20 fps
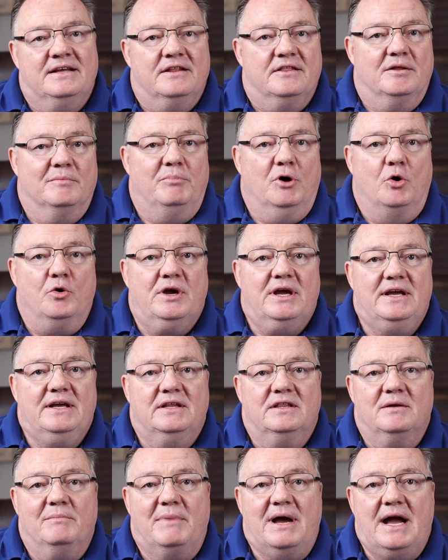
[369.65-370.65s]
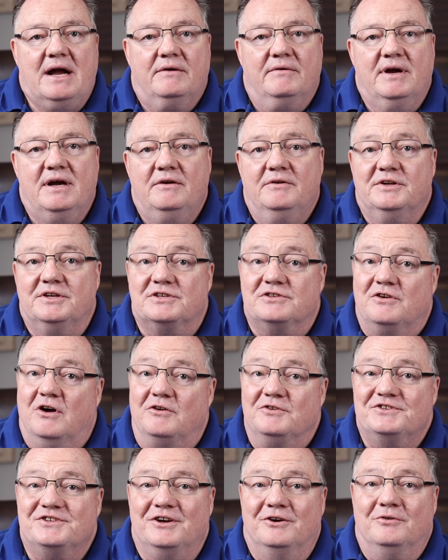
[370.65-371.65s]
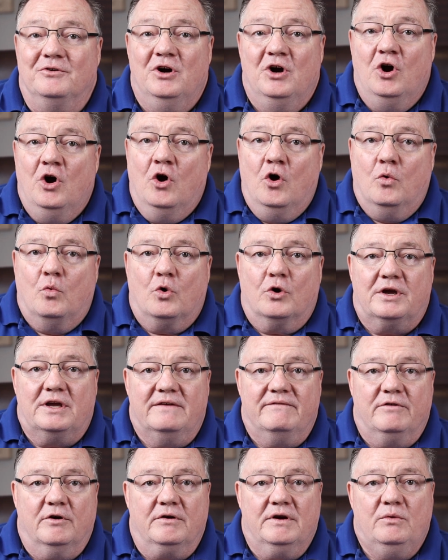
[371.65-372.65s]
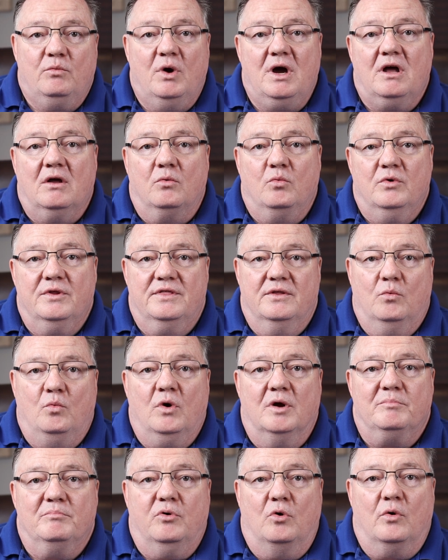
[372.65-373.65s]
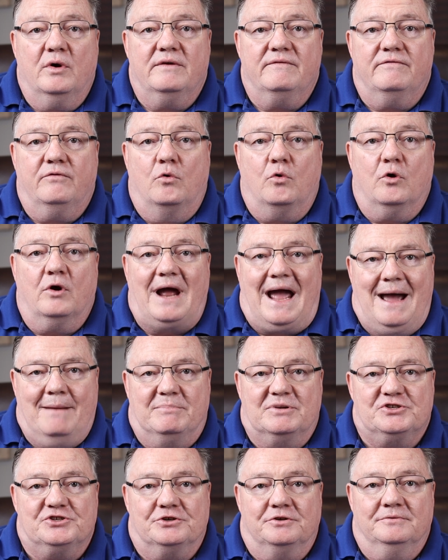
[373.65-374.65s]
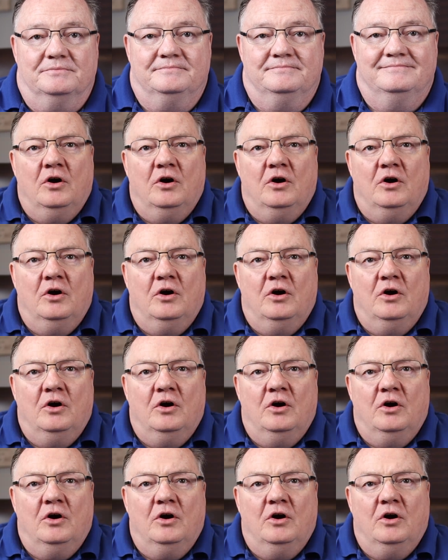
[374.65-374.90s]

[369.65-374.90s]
the bokeh in the background is also working very well with the 1.4 aperture.